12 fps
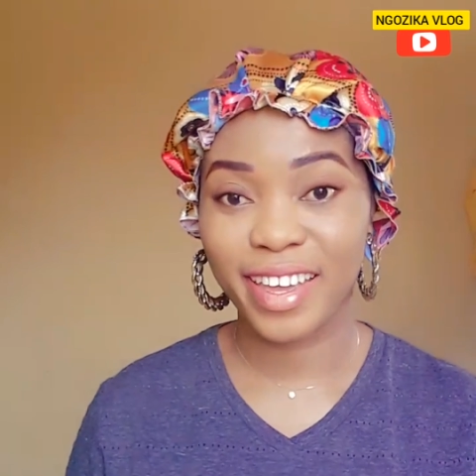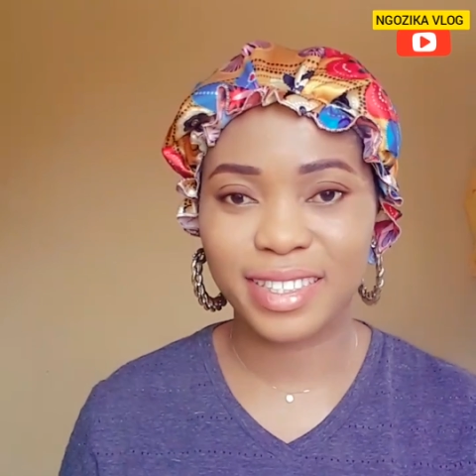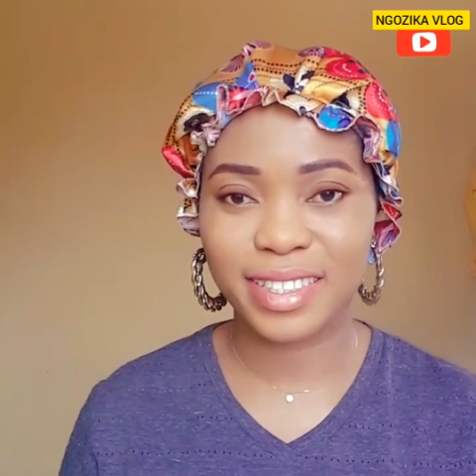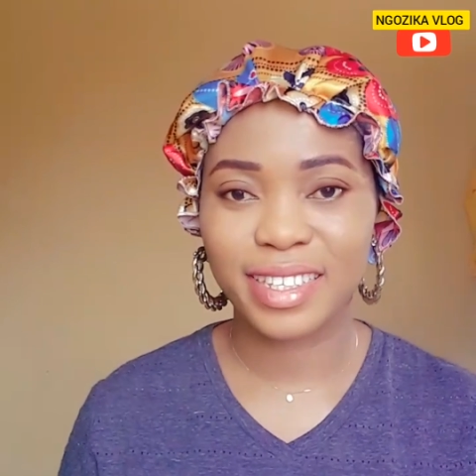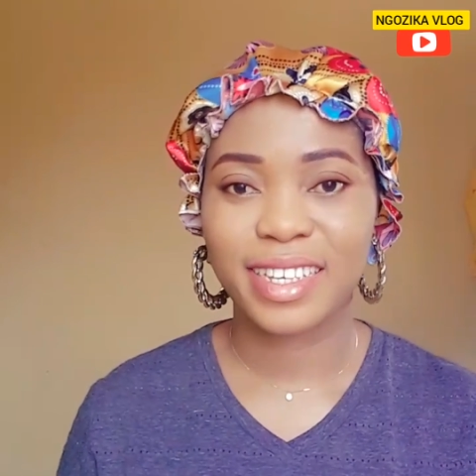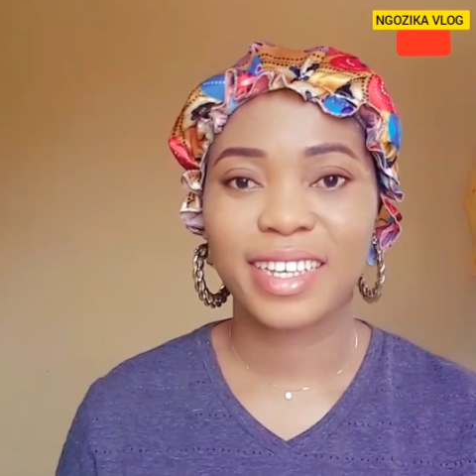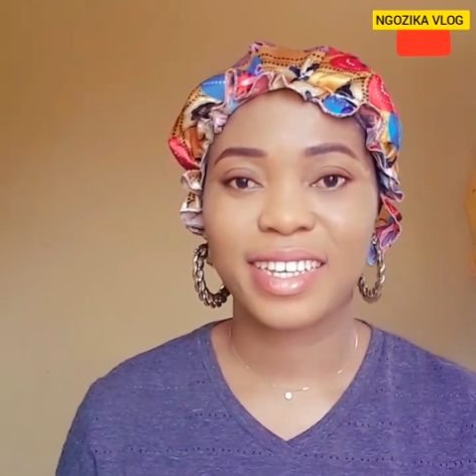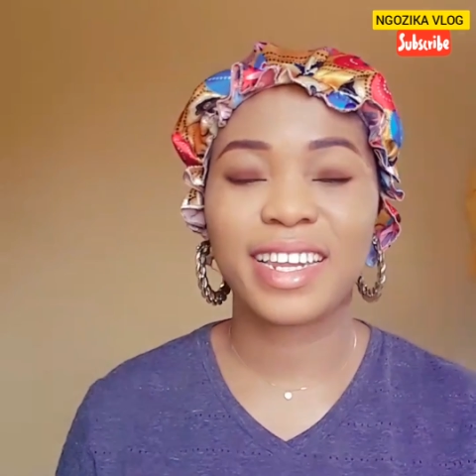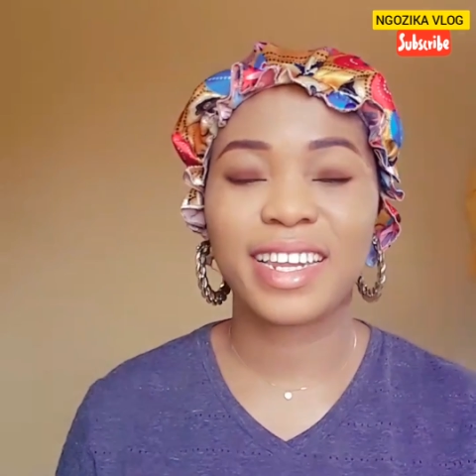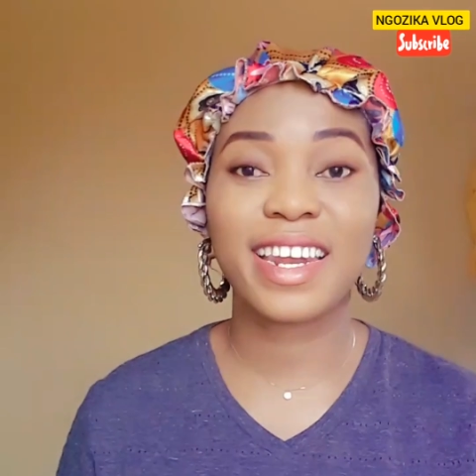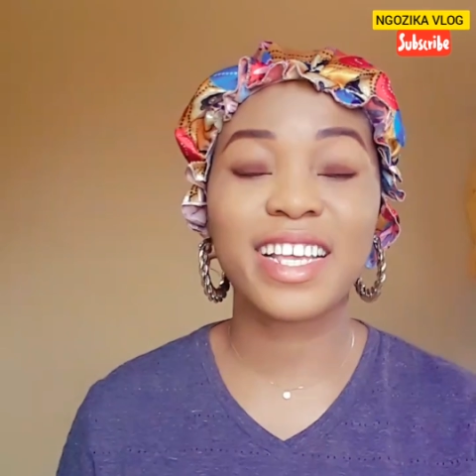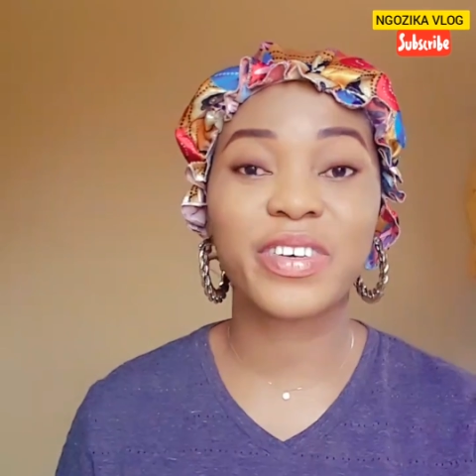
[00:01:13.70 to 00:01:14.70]
The
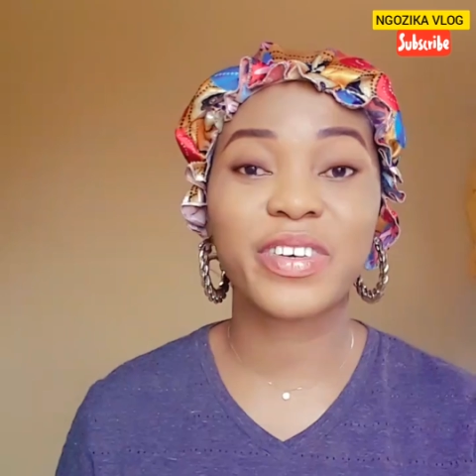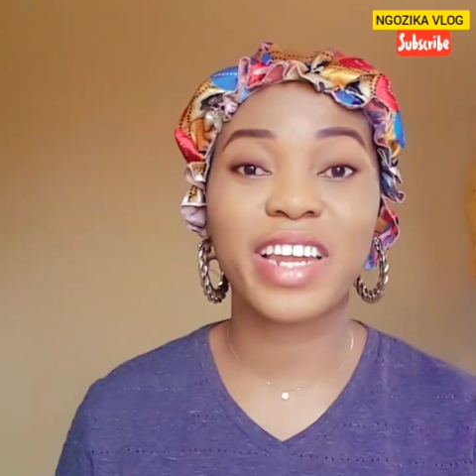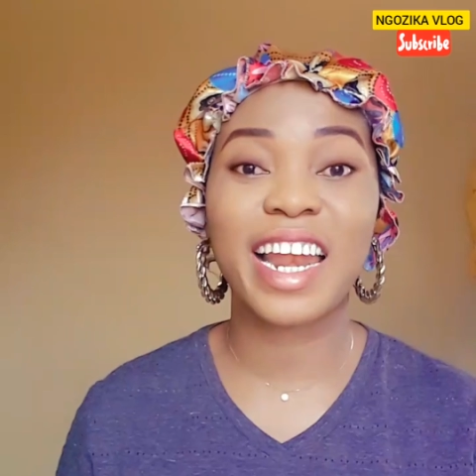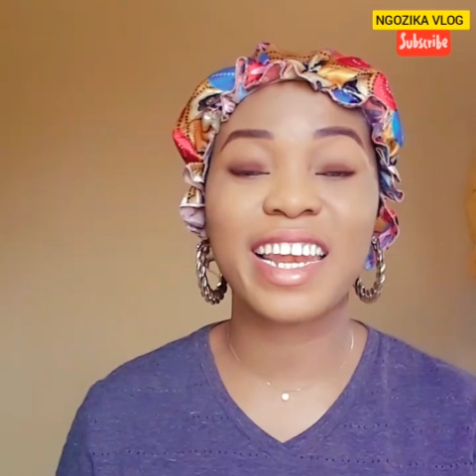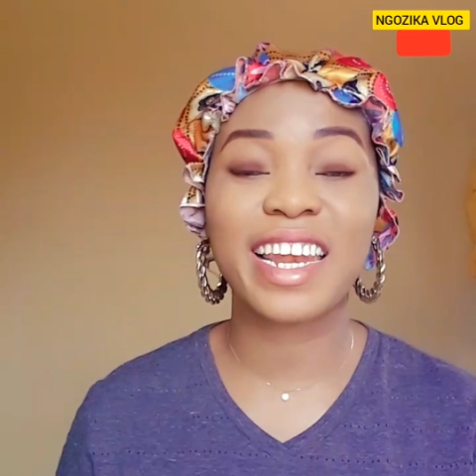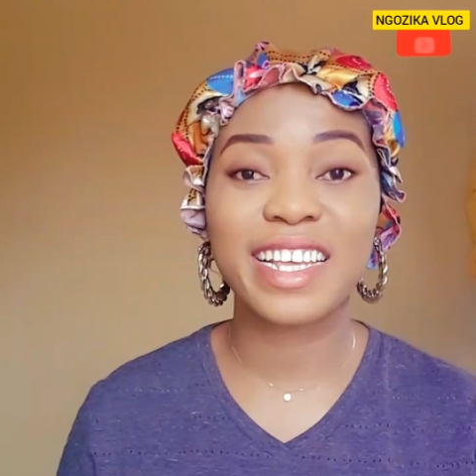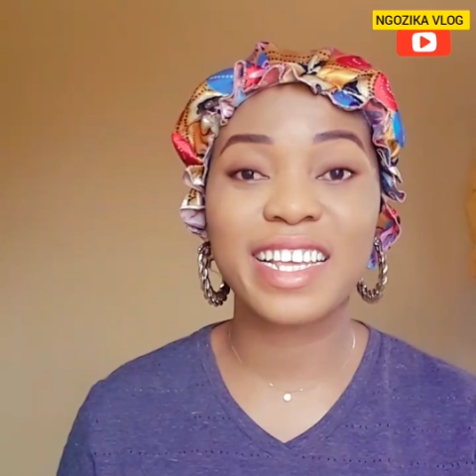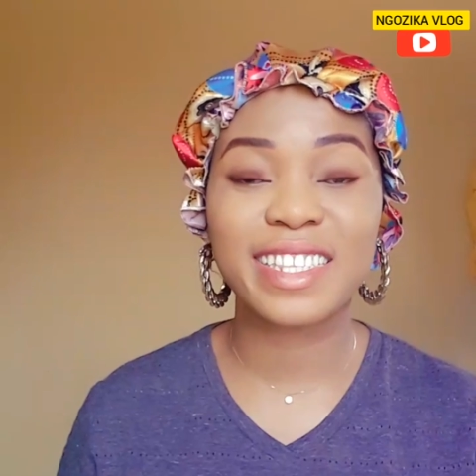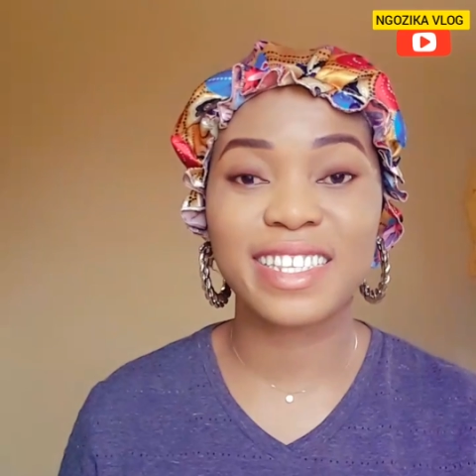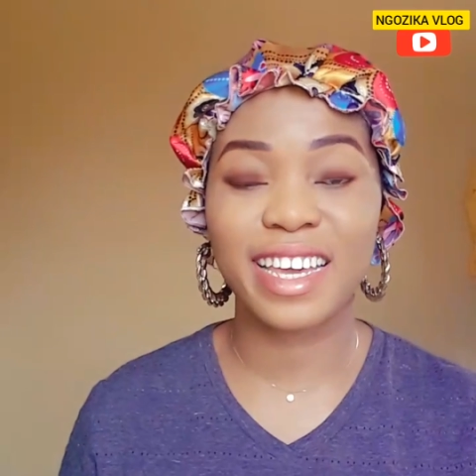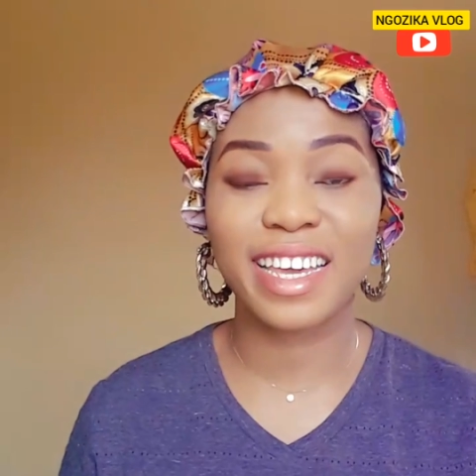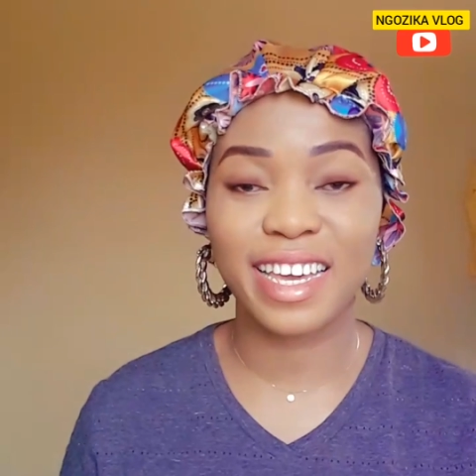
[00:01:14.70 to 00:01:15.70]
next on our list
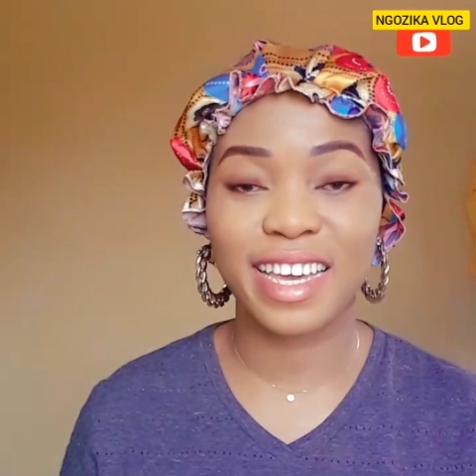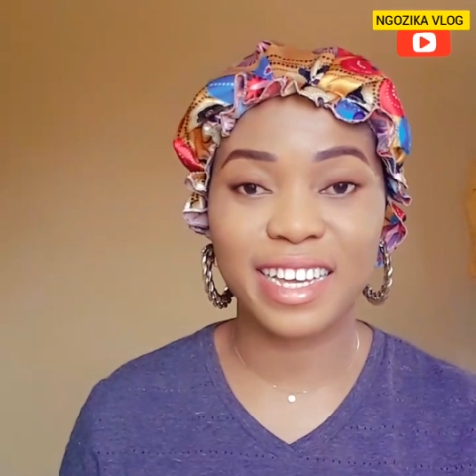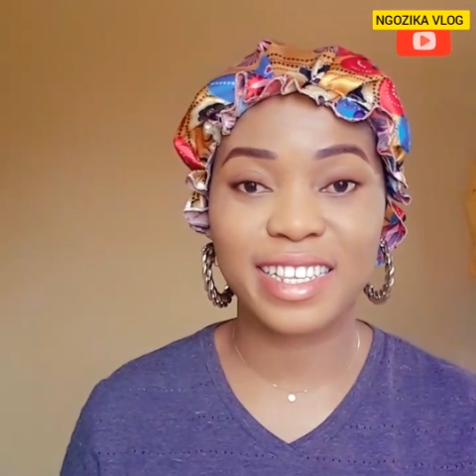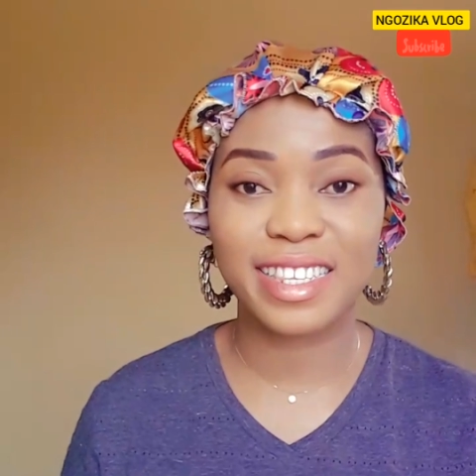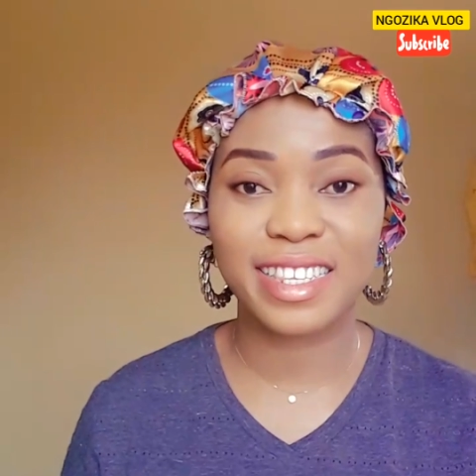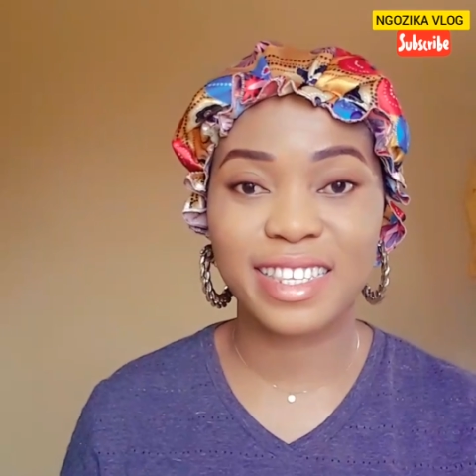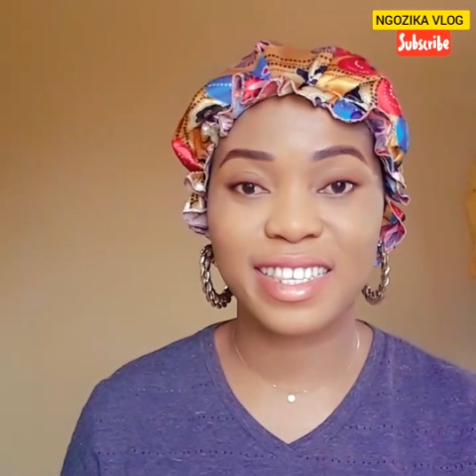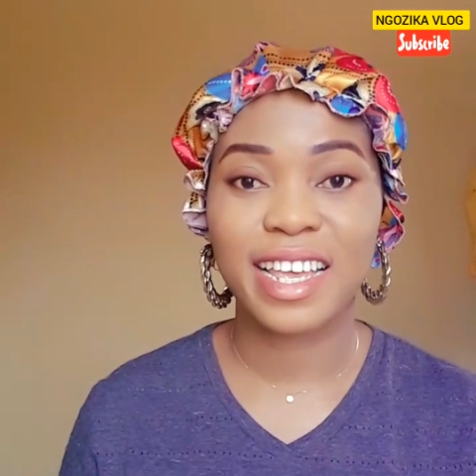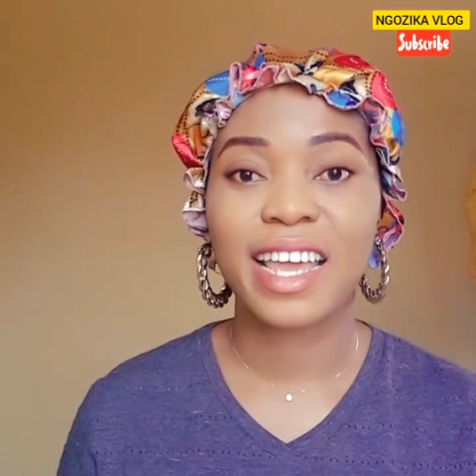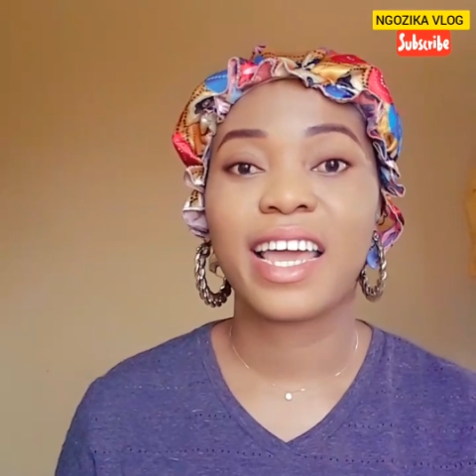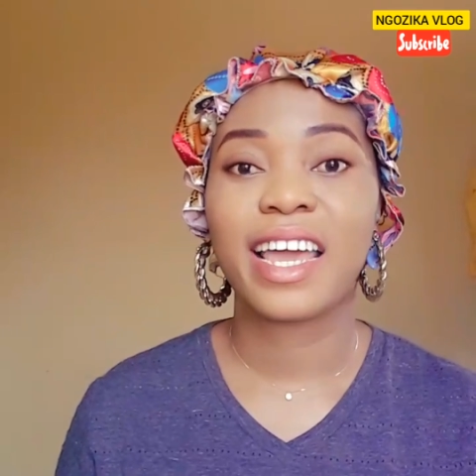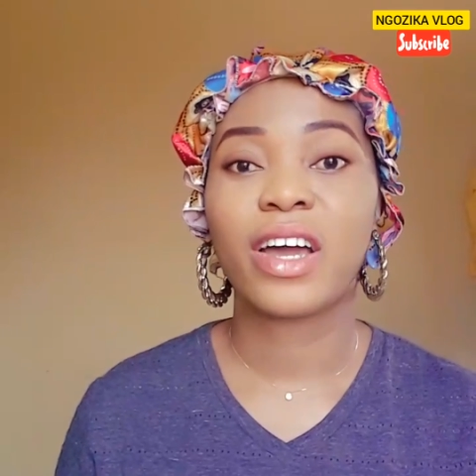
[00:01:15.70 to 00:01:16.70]
is
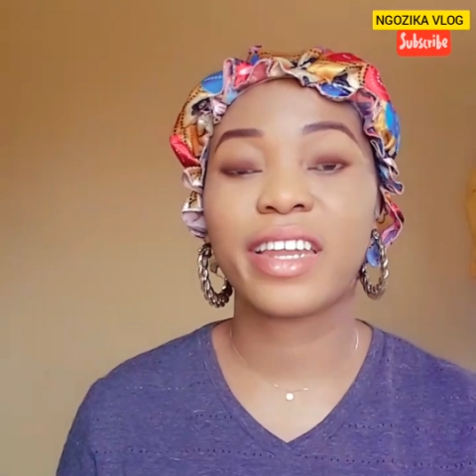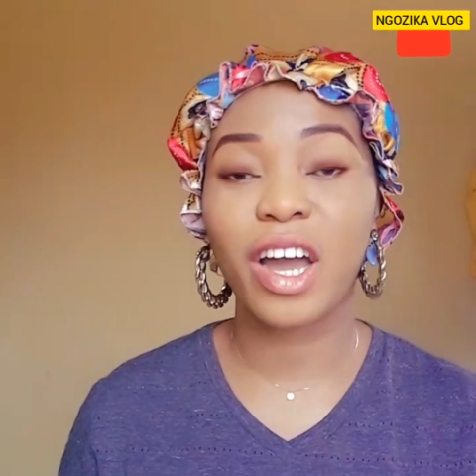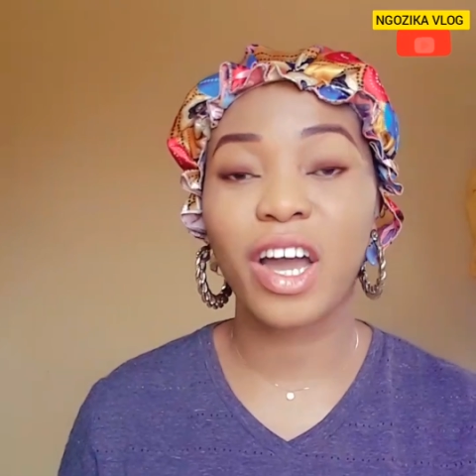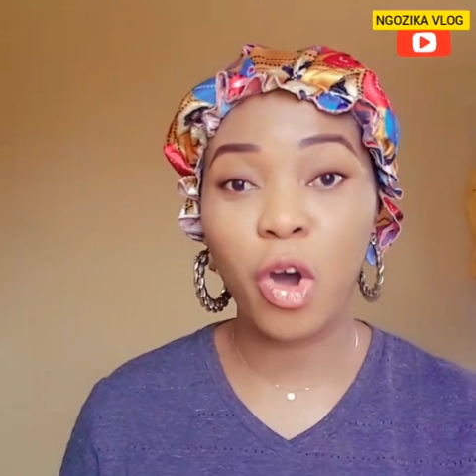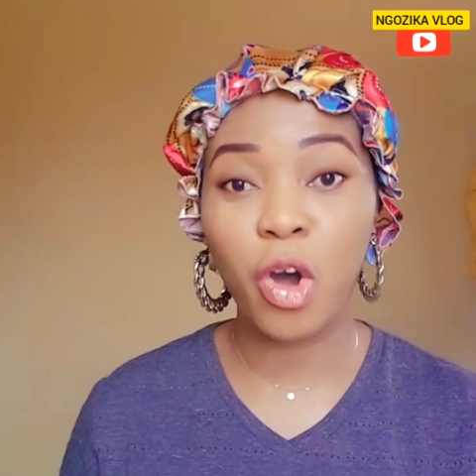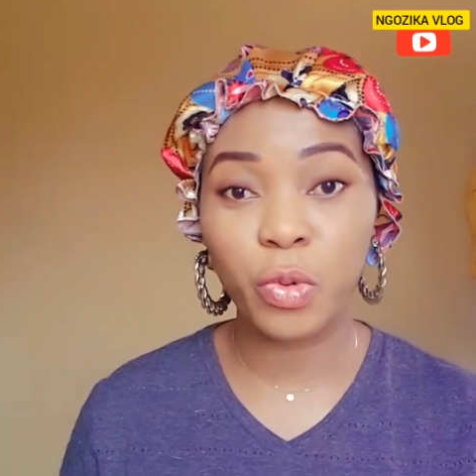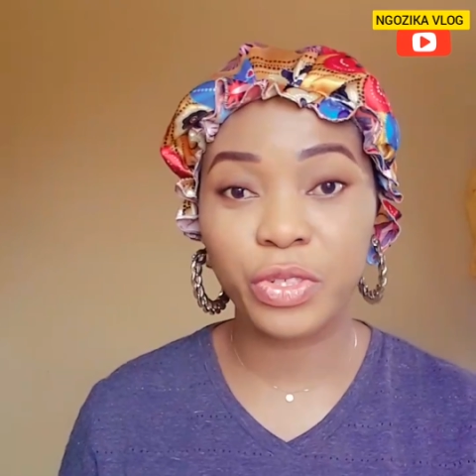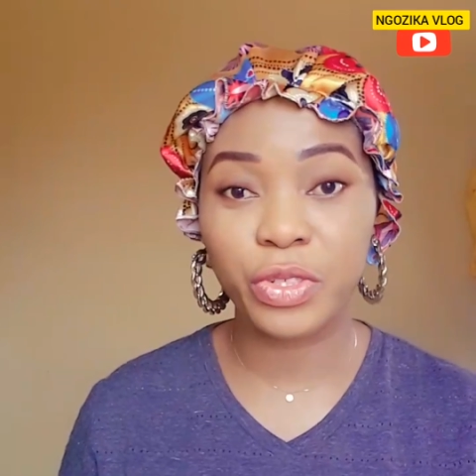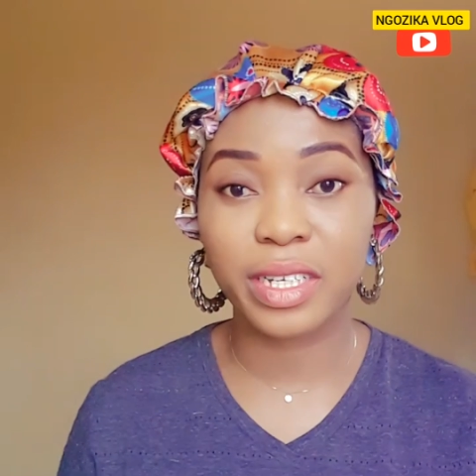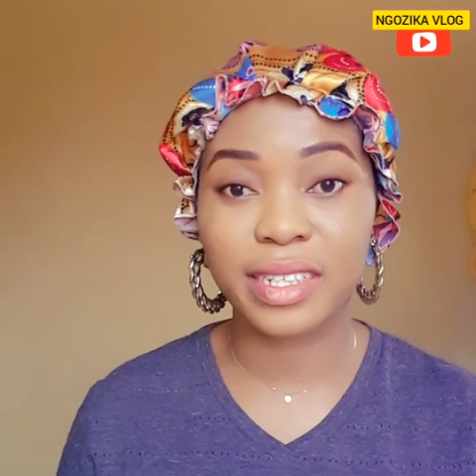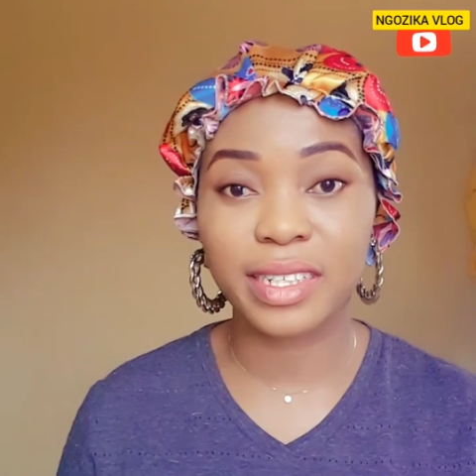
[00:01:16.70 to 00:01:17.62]
the ocean.